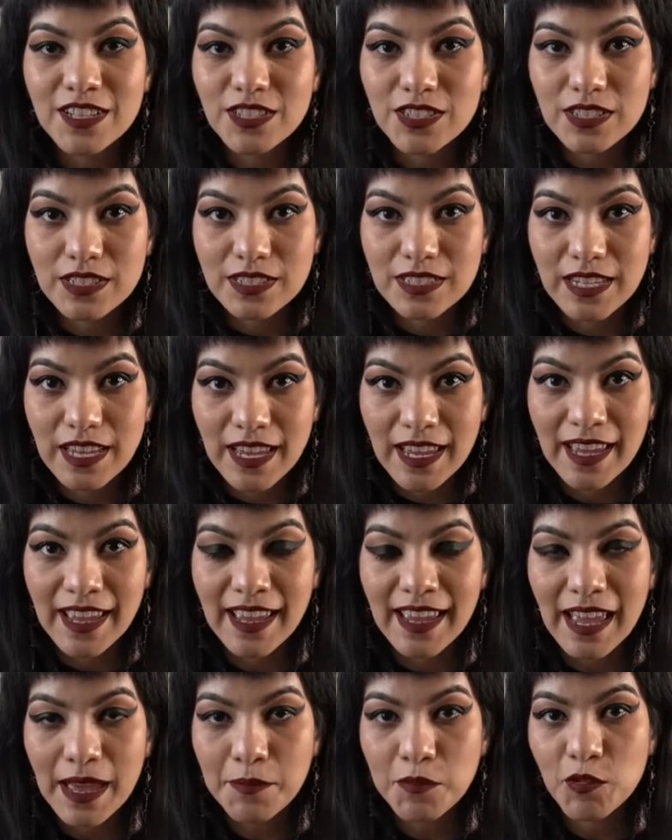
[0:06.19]

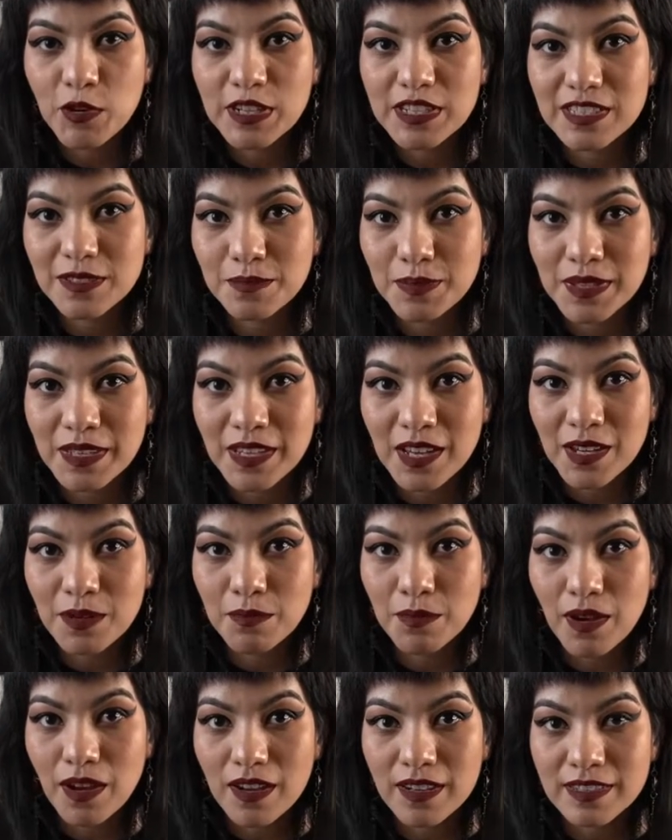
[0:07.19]
Today I'm going to be
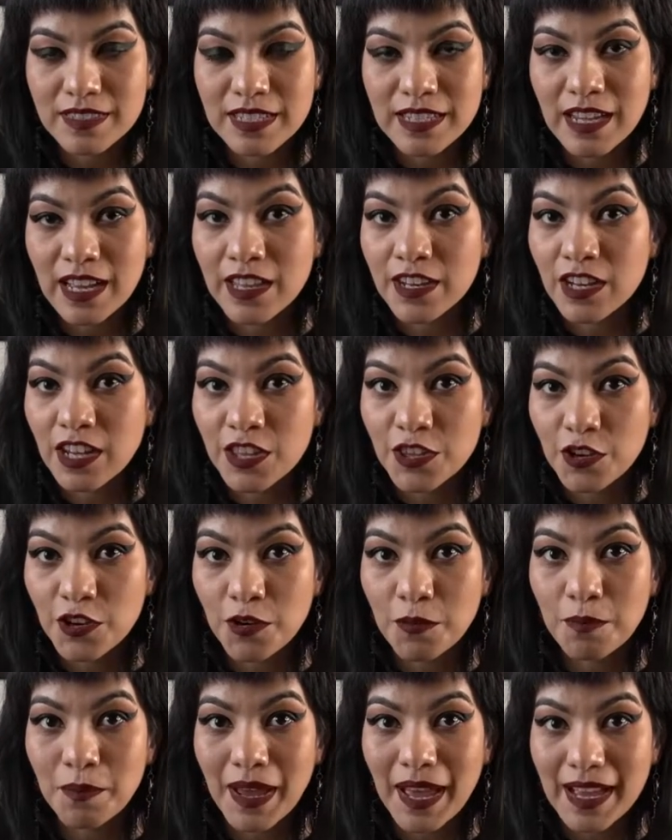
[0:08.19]
unboxing
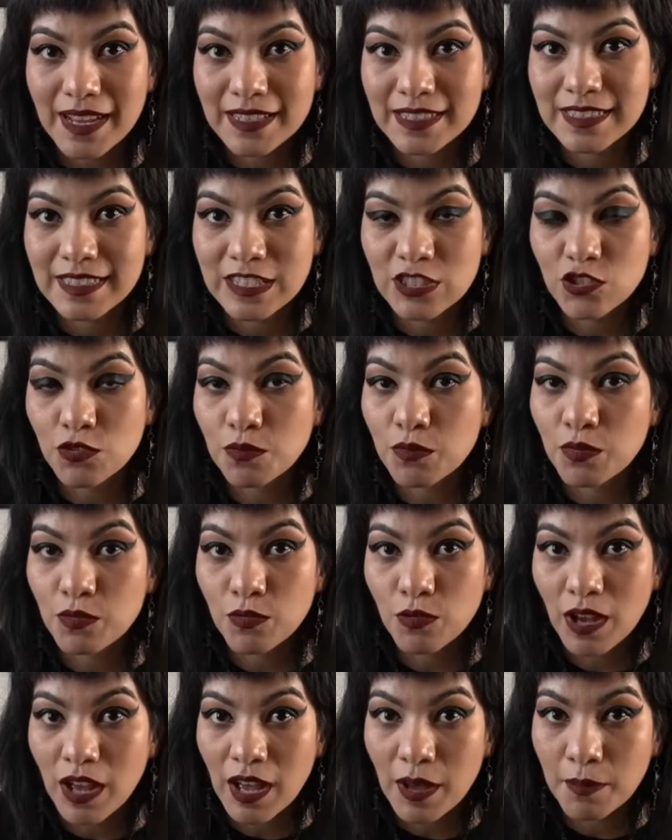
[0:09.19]
another Backstitch
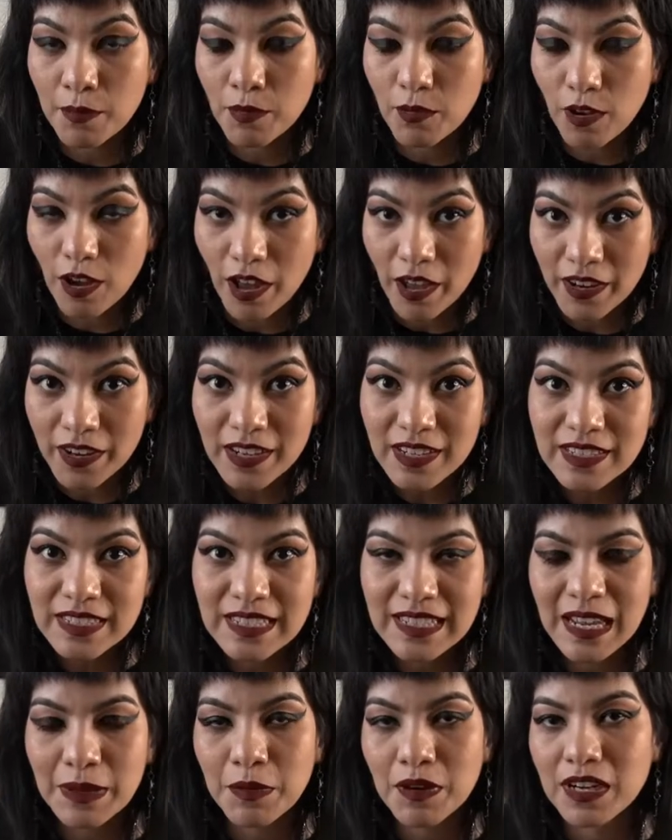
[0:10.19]
Bruja product.
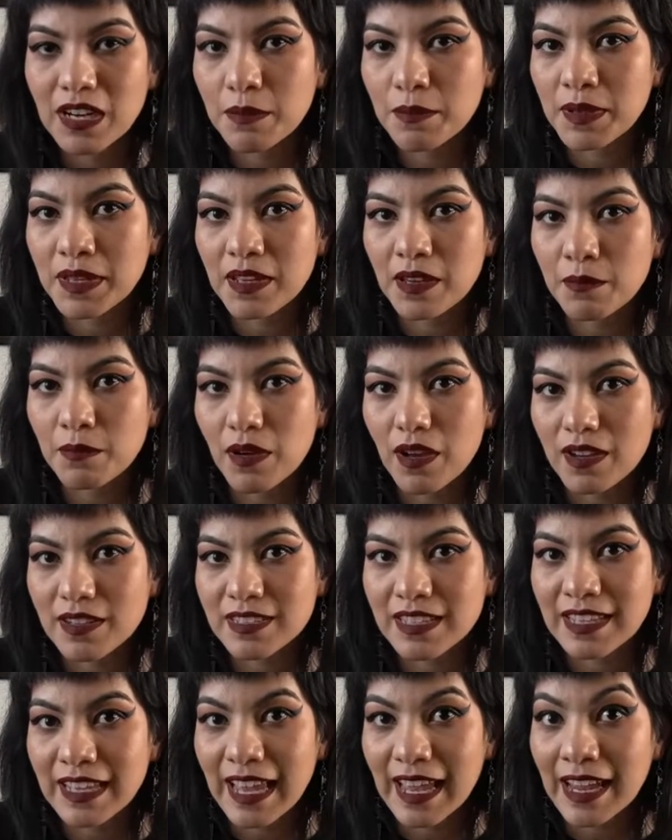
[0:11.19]
Today I'm going to be
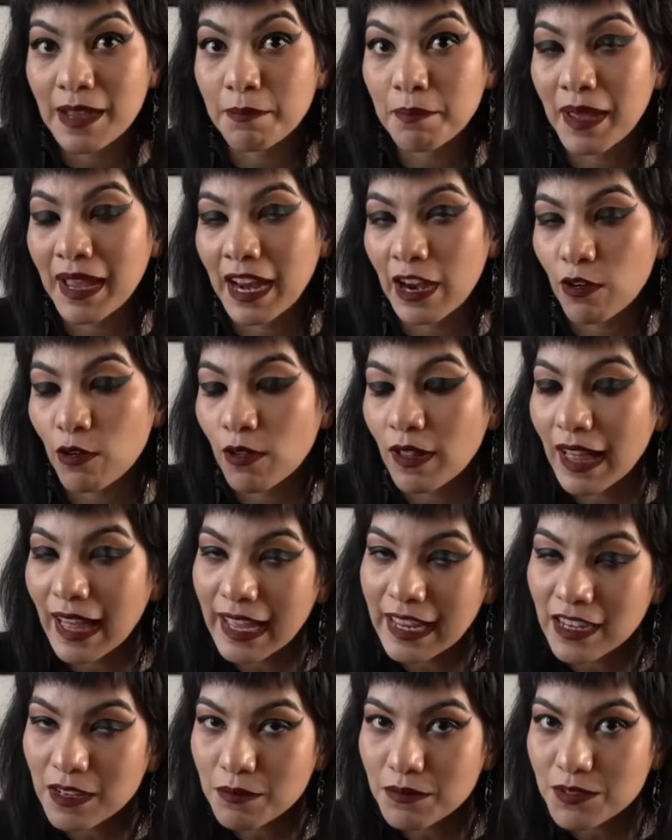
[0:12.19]
unboxing an apparel
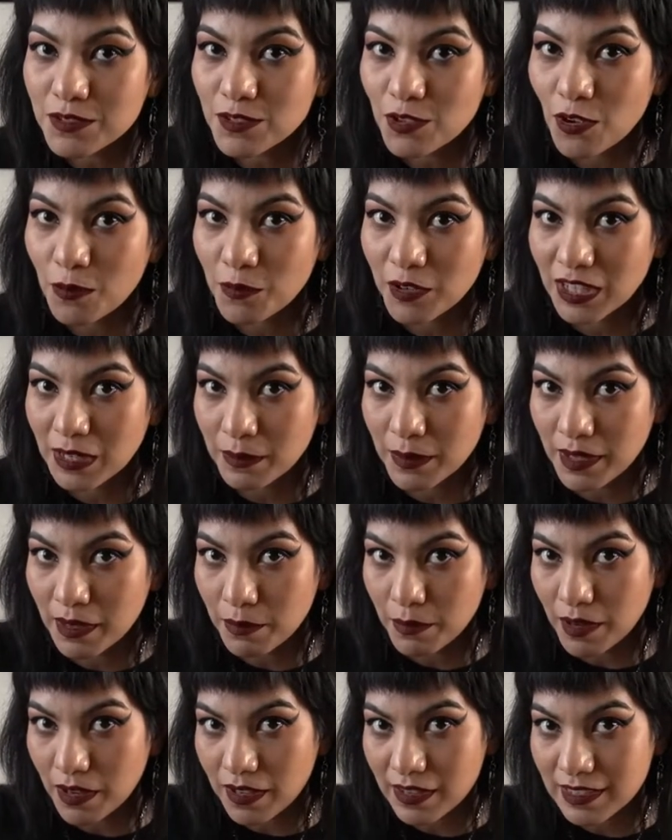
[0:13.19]
item. So I'm going to be
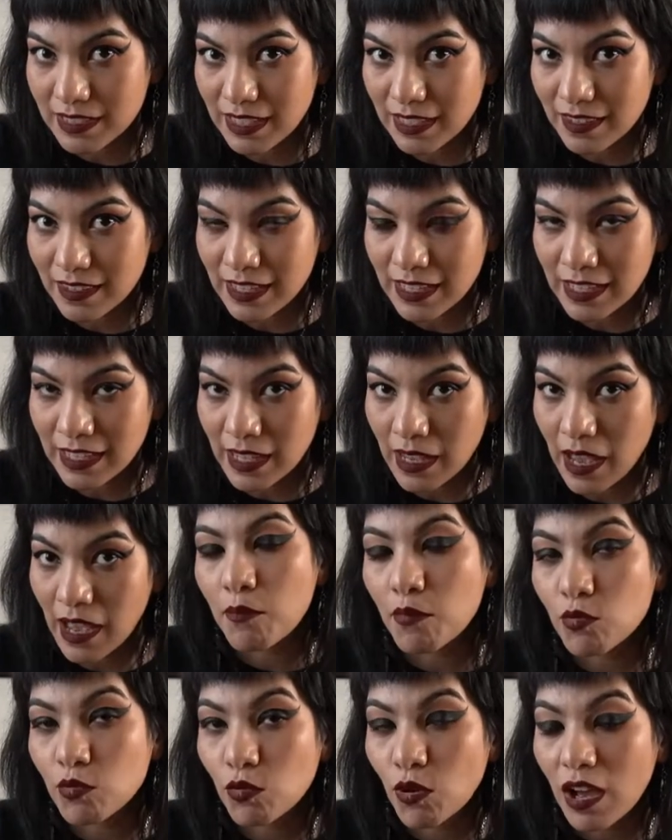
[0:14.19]
unboxing the
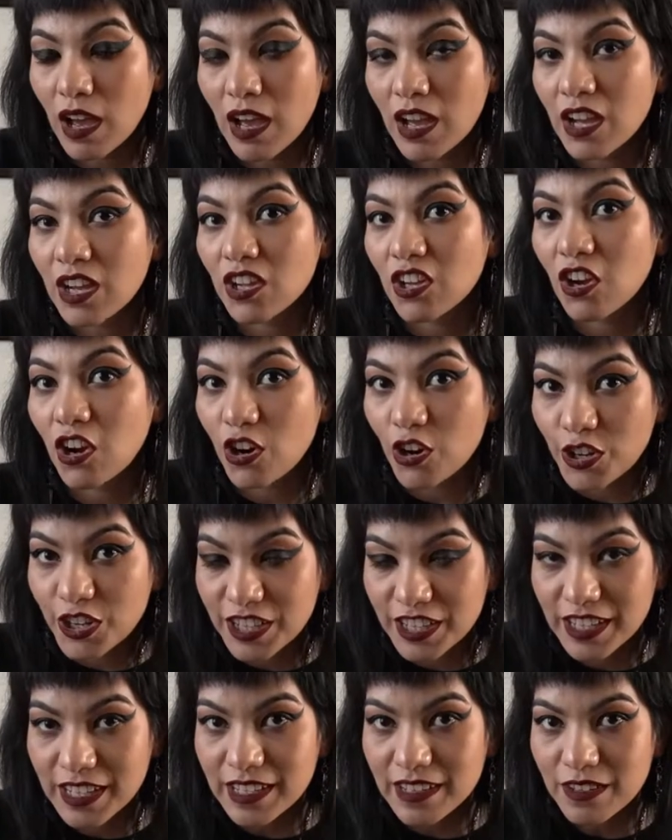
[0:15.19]
Bruja
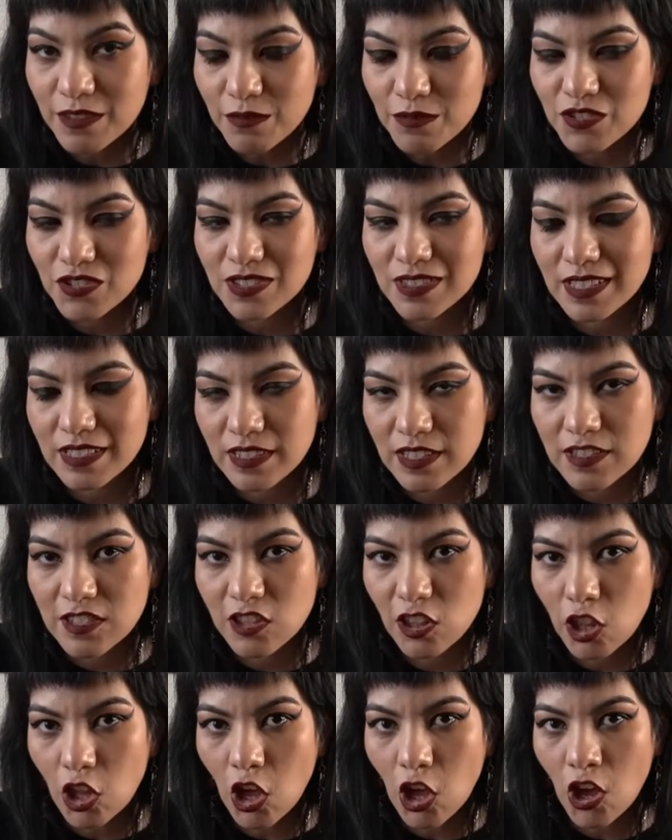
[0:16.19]
cardigan, which is like
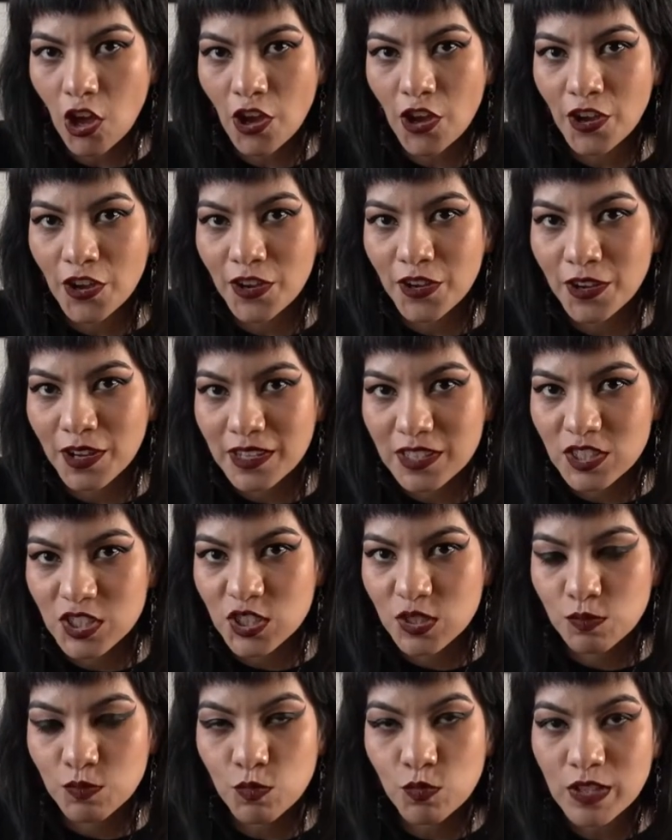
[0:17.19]
this long
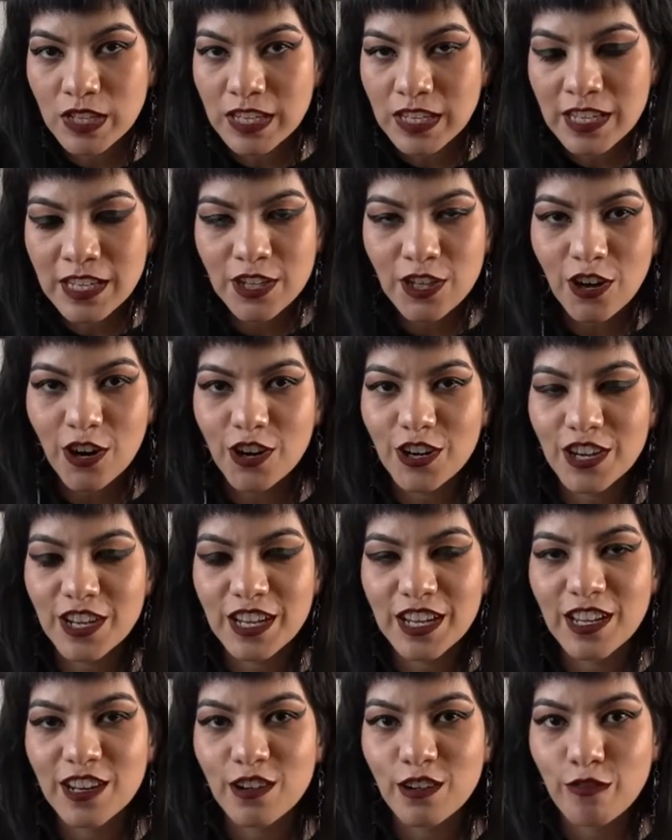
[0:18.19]
spooky
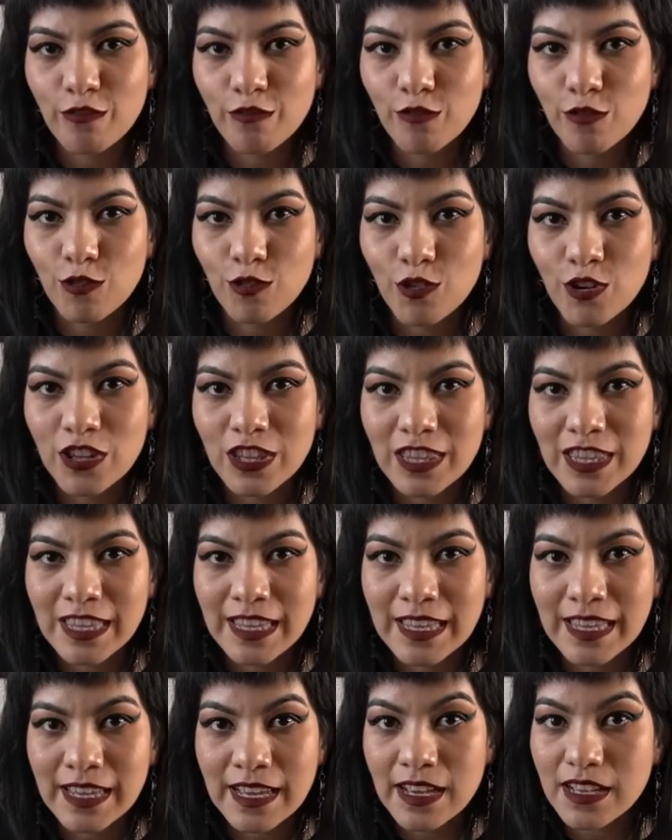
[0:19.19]
cardigan for
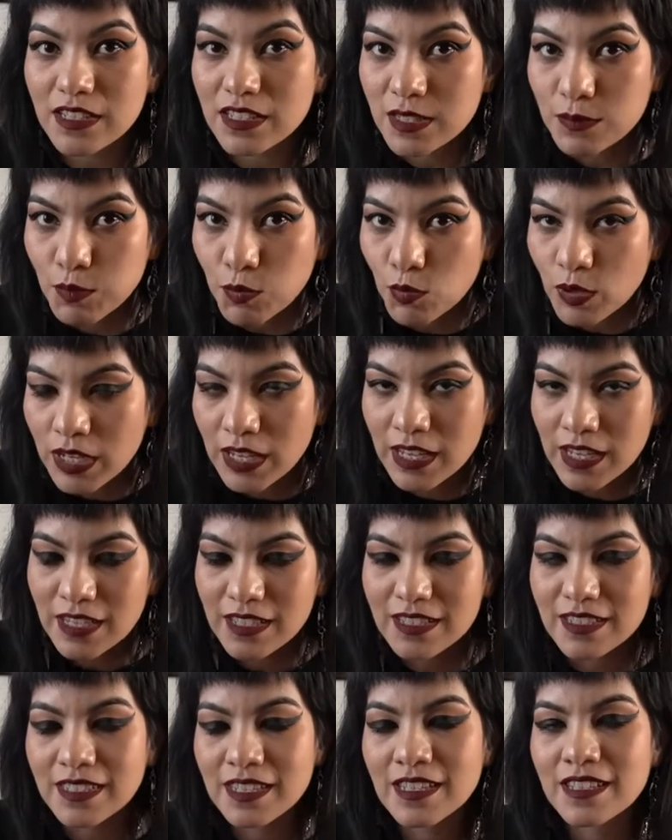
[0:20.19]
the
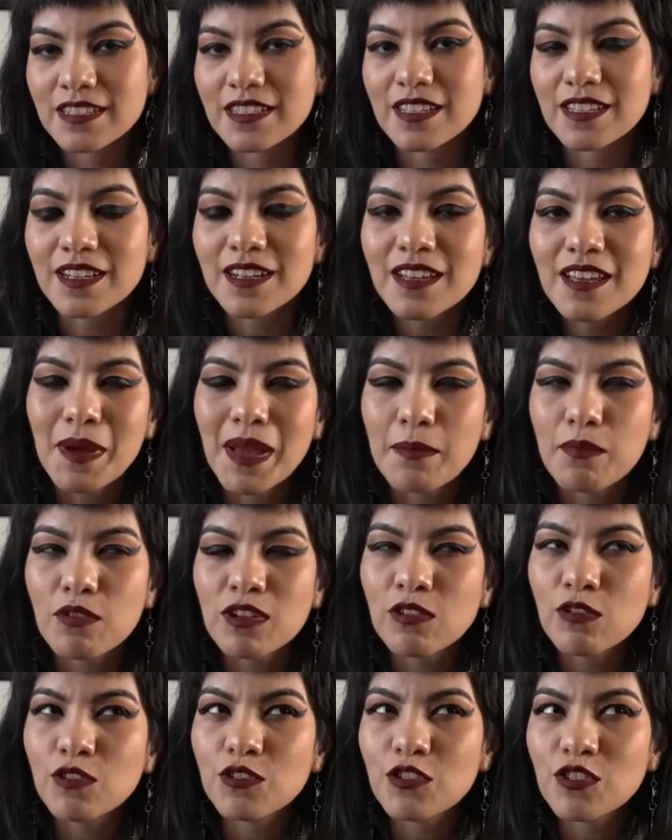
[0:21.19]
spooky season. I
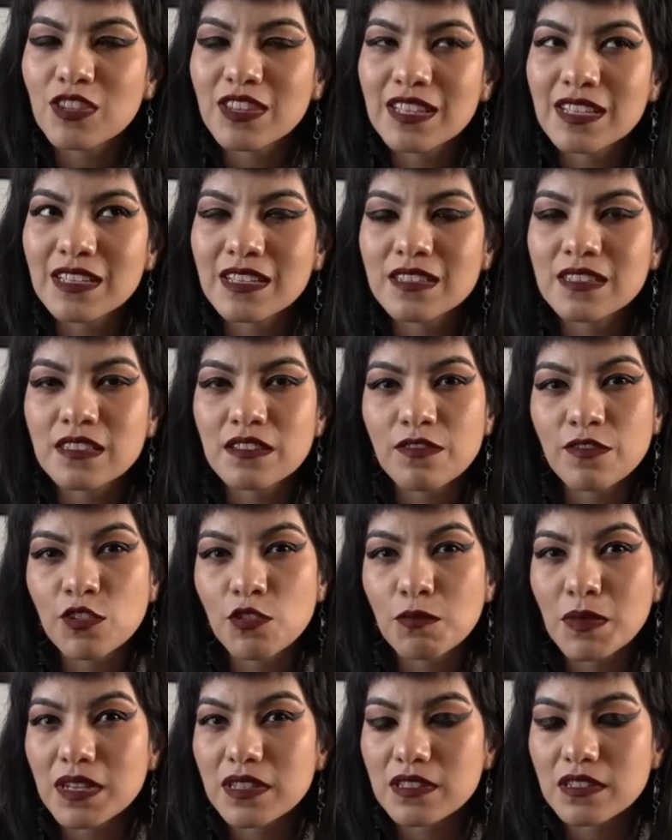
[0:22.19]
pre-ordered this a
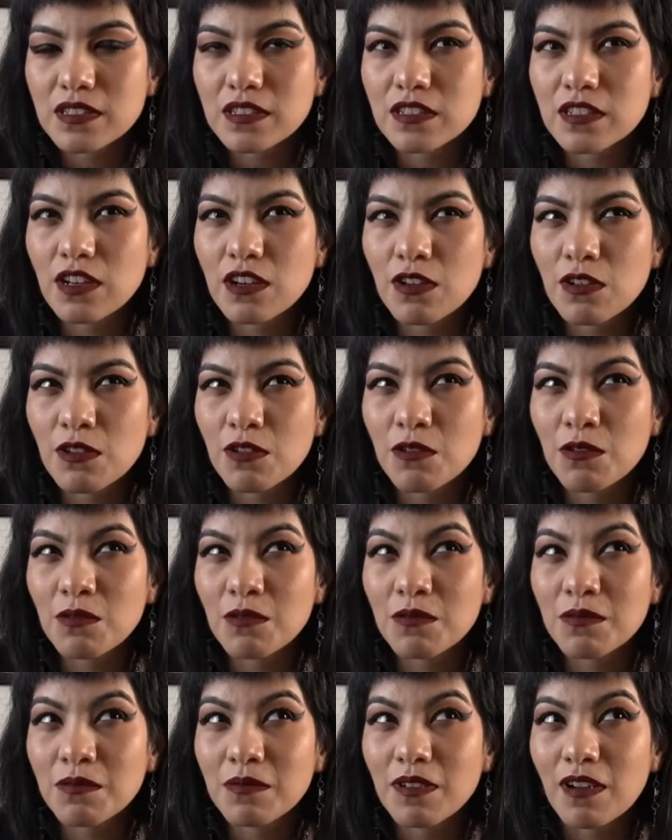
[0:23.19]
few months ago.